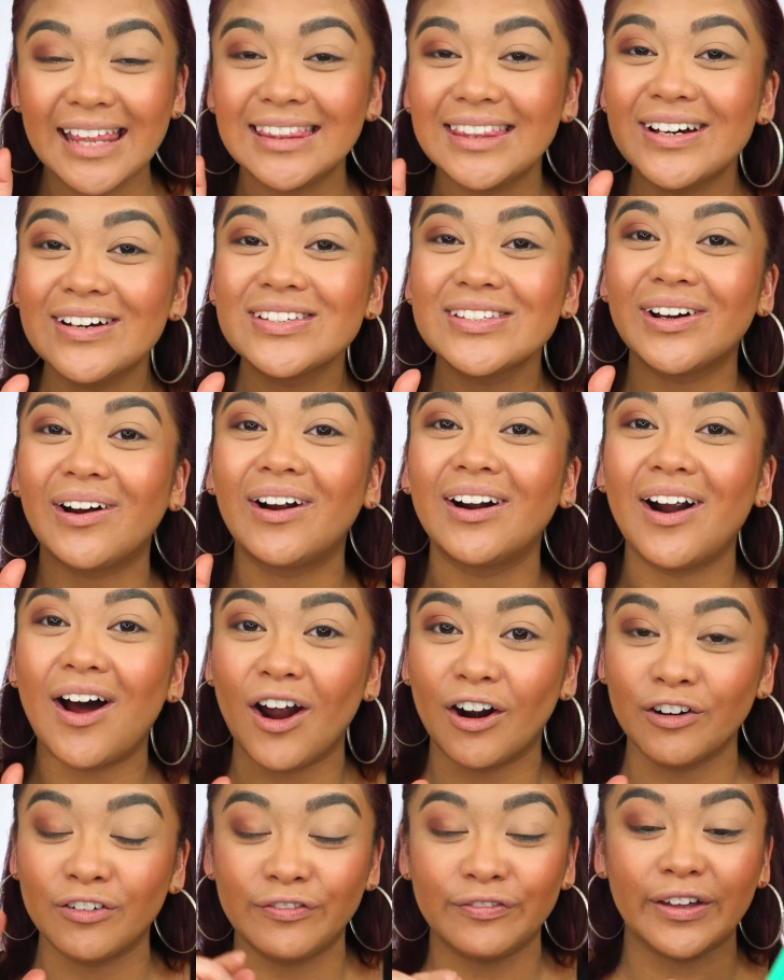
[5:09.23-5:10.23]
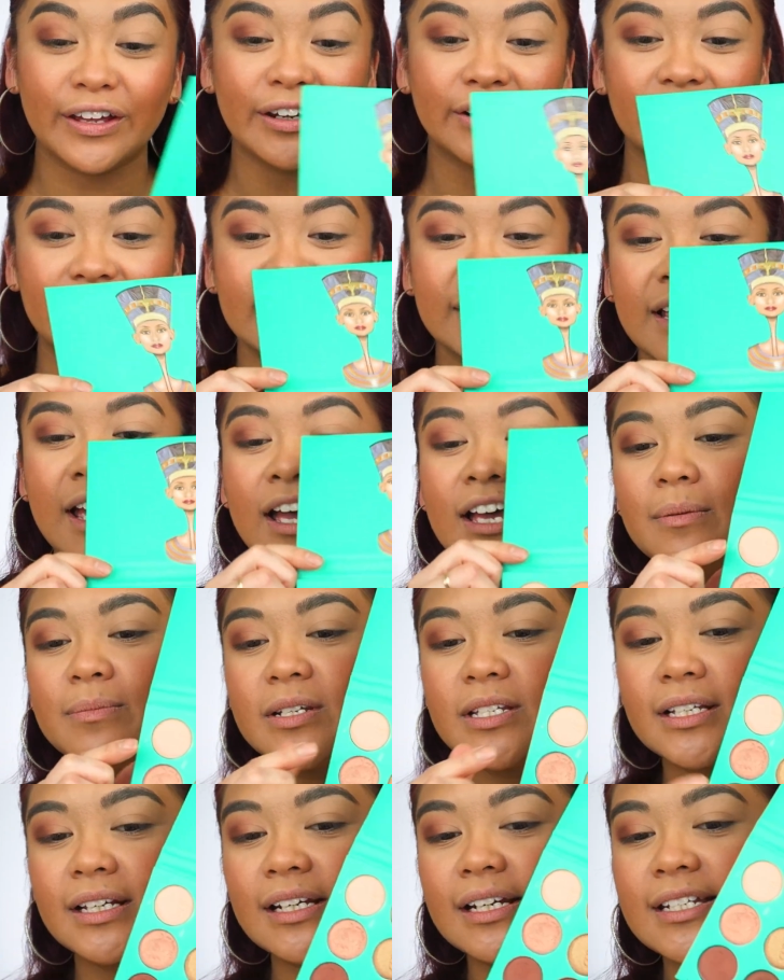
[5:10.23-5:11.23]
and those are our fingers. So I'm
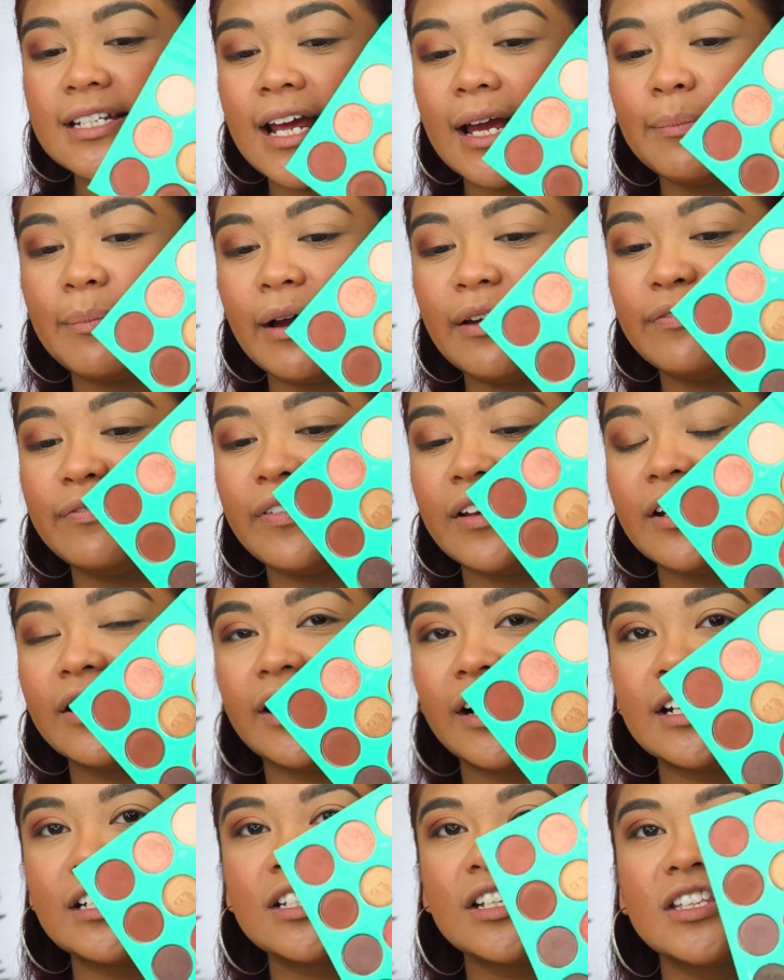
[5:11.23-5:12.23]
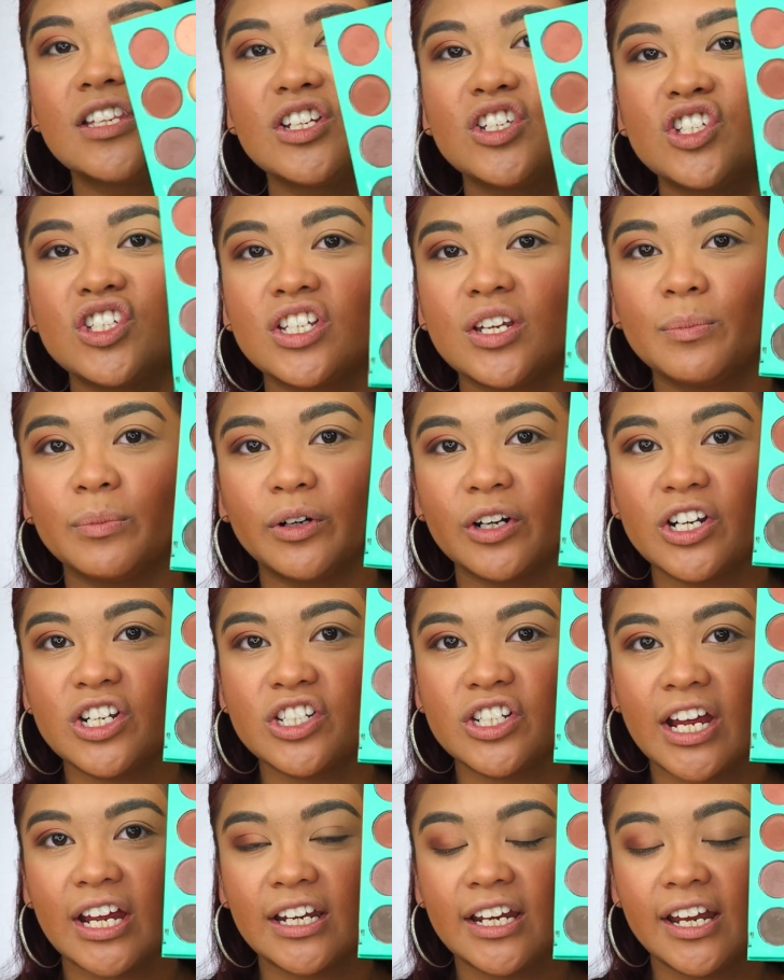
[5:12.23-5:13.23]
just gonna take my finger into this shimmery
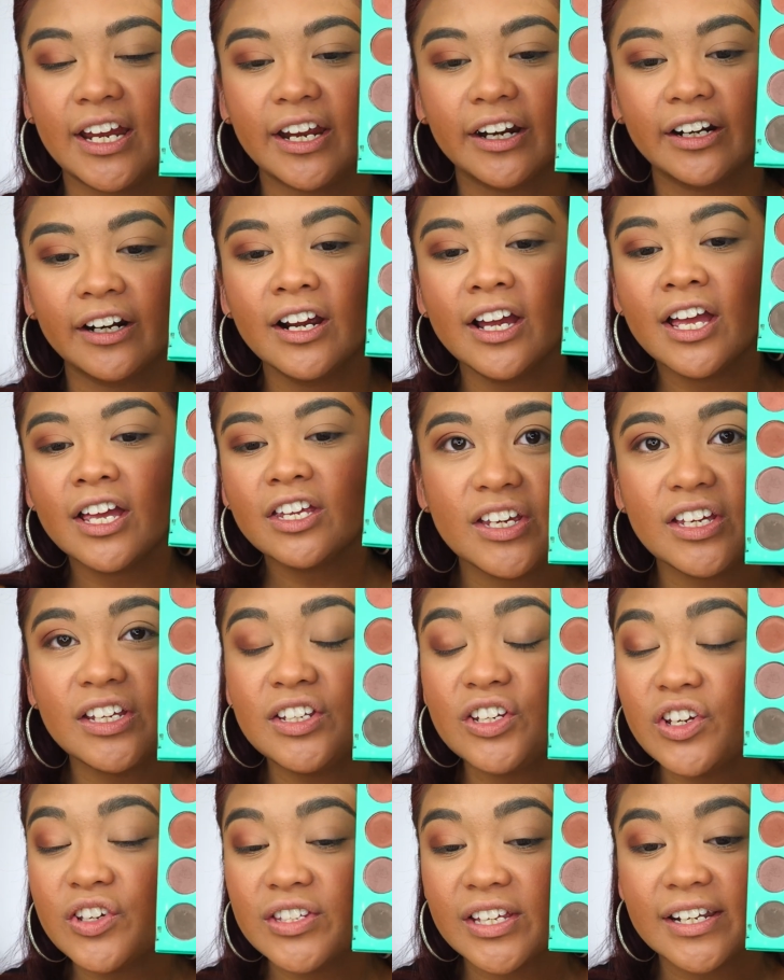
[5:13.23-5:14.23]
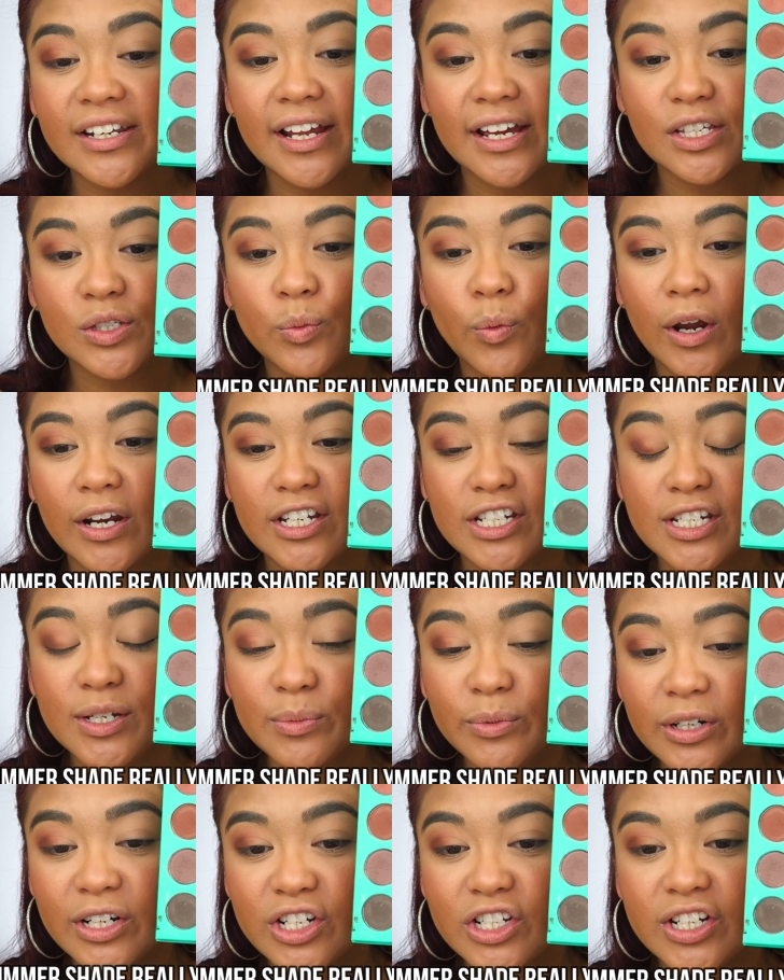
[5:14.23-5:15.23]
shade here. You can use a nice white
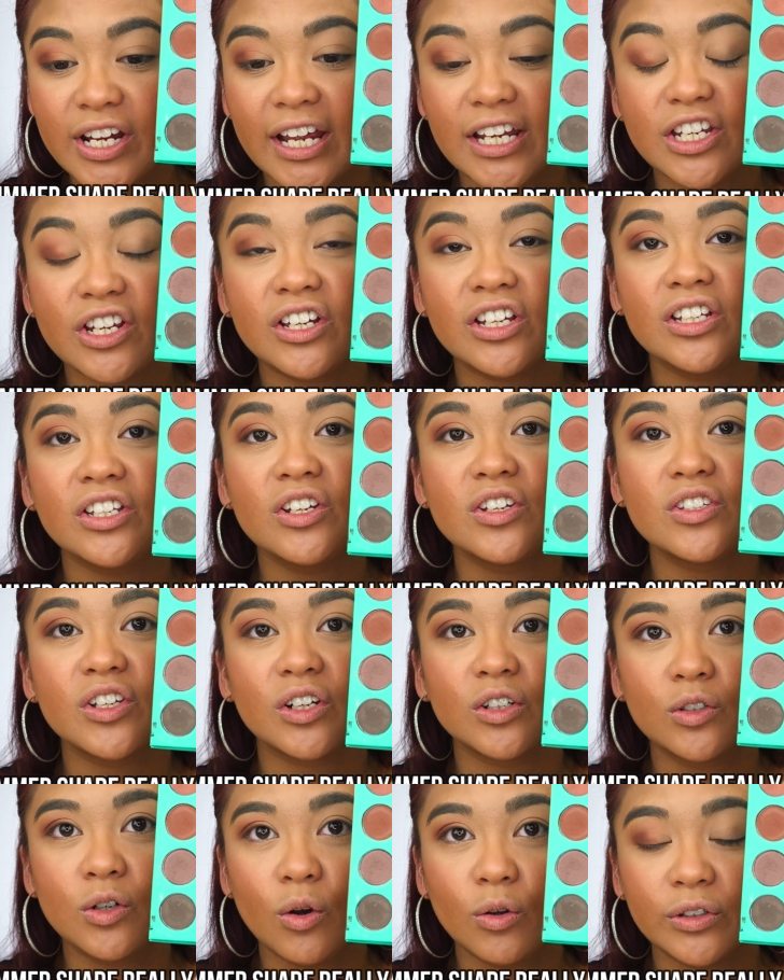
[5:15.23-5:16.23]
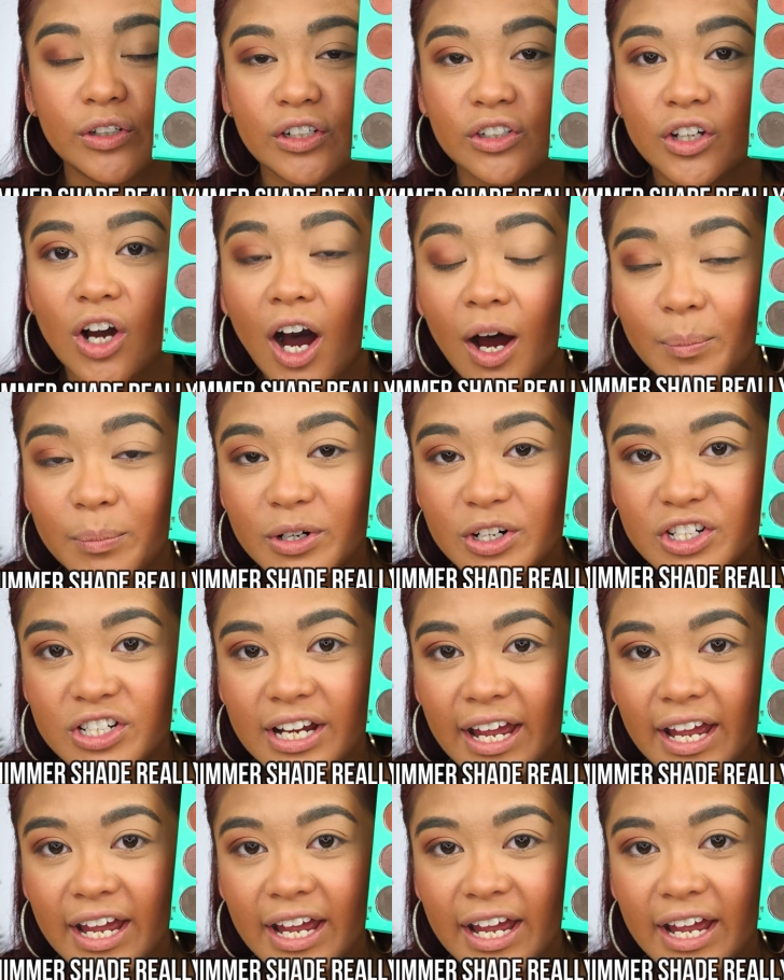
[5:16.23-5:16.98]
shimmery shade, you can use a golden copper